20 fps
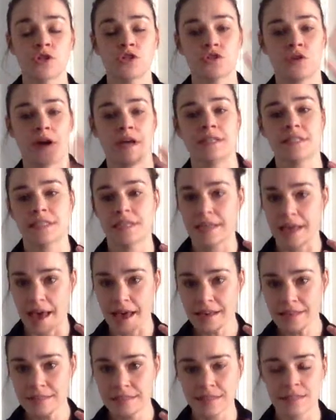trying to
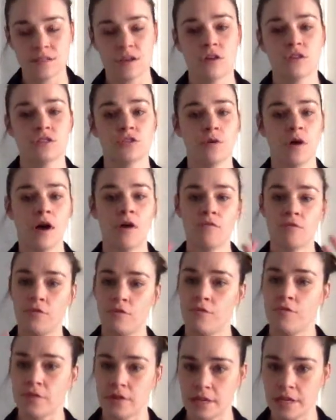guess. It's also helpful
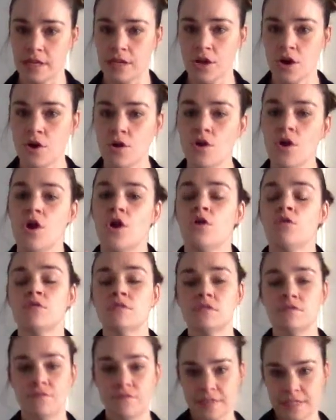for the kiddo who
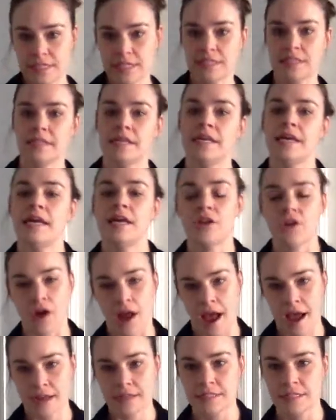is physically
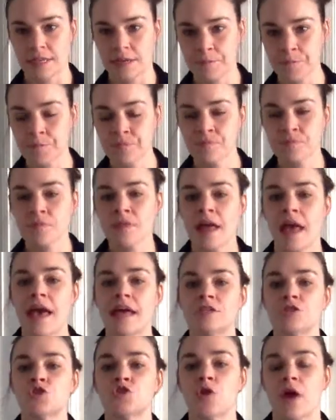interacting
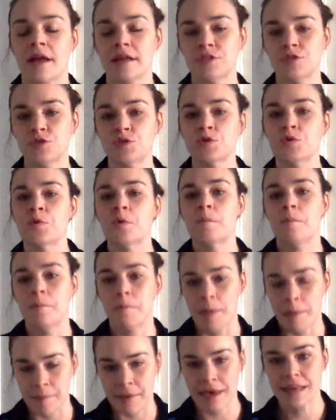and trying to
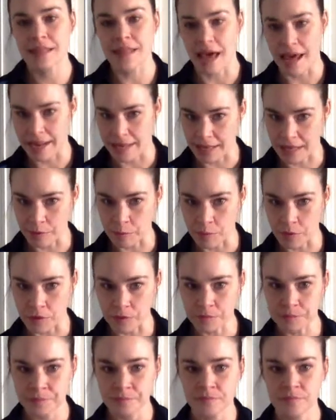mimic that
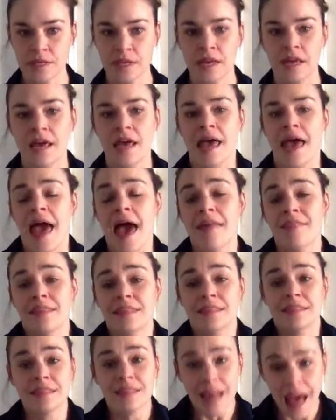animal. And
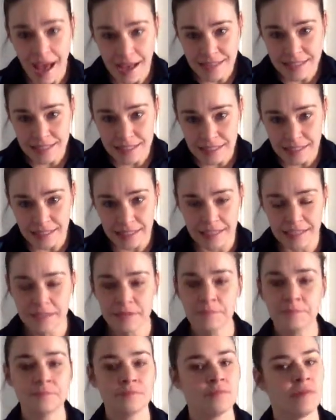then
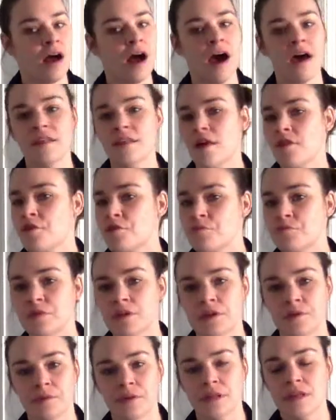lastly, another
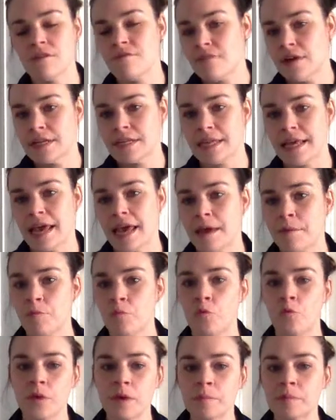really, really fun
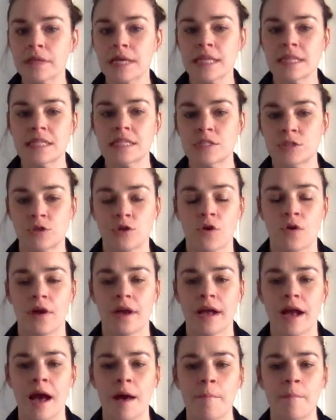game. We played this
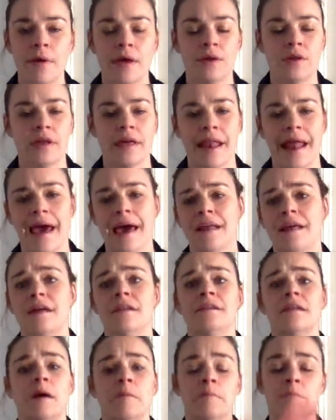growing up and it had
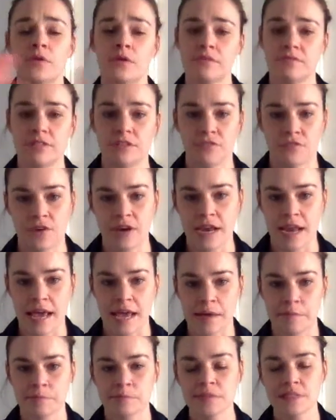a number of different
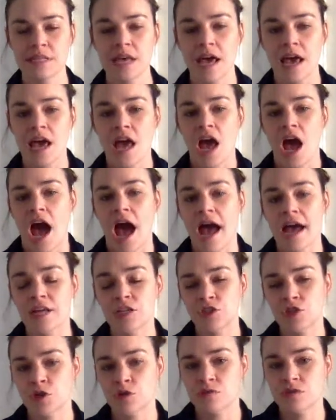names. I
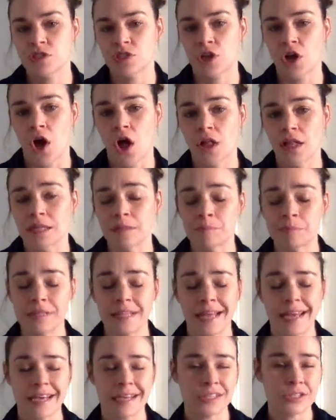chose to call it
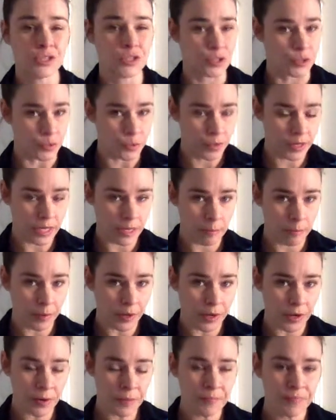playing
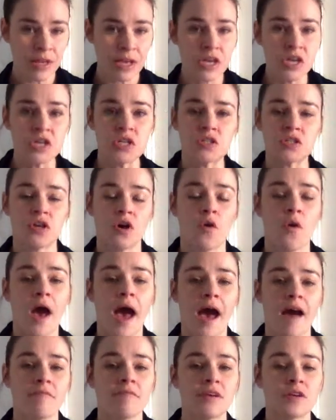zookeeper. So
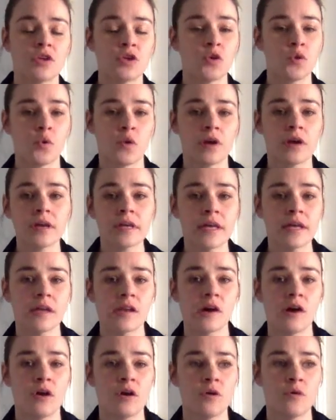having your
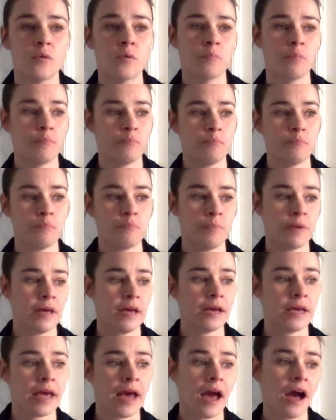kiddo
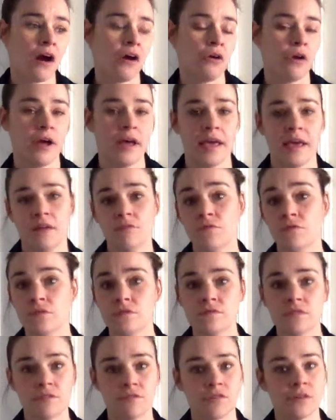pick out a handful
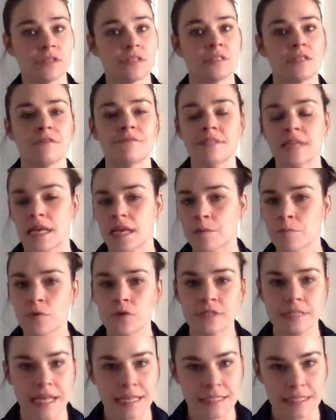of different stuffed
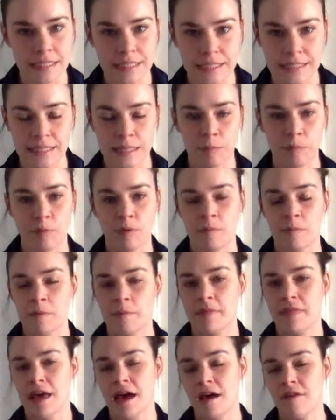animals as an example. Maybe
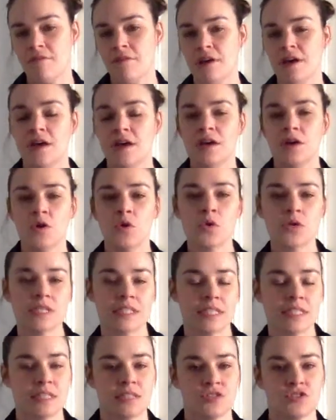they have
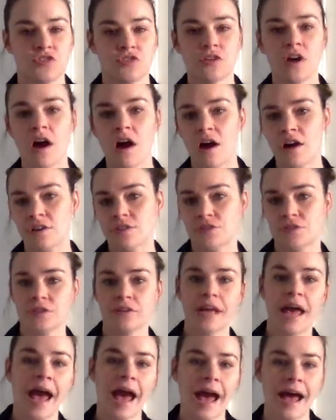horses or dogs or
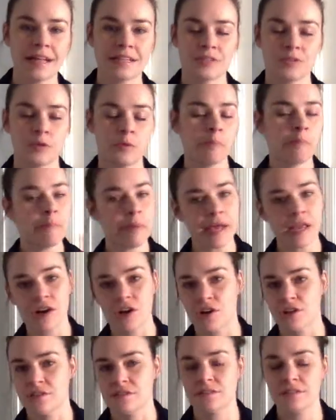cats or
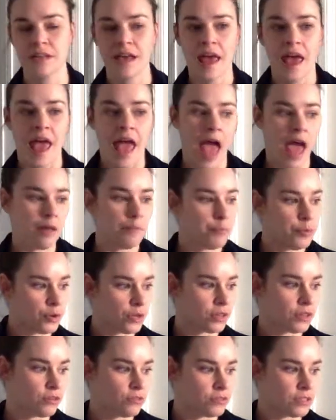bears, and
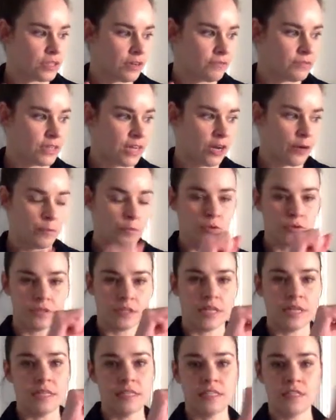putting those stuffed animals
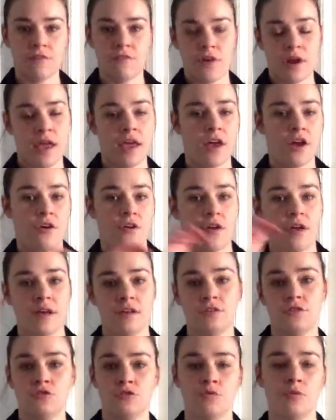in different
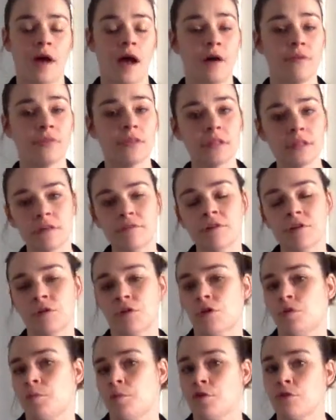areas throughout the living
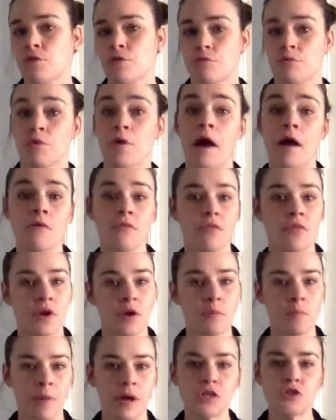room or throughout
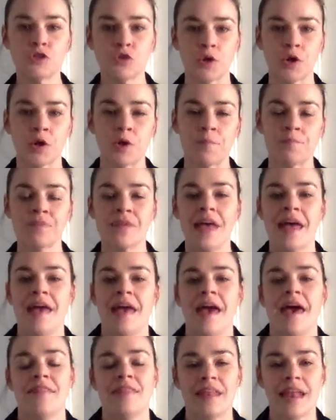their bedroom,
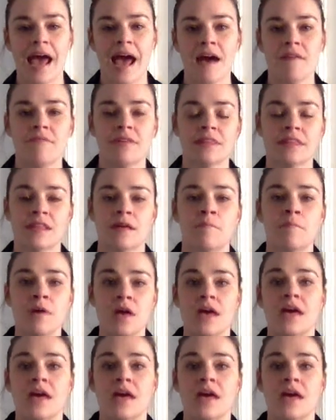and then having them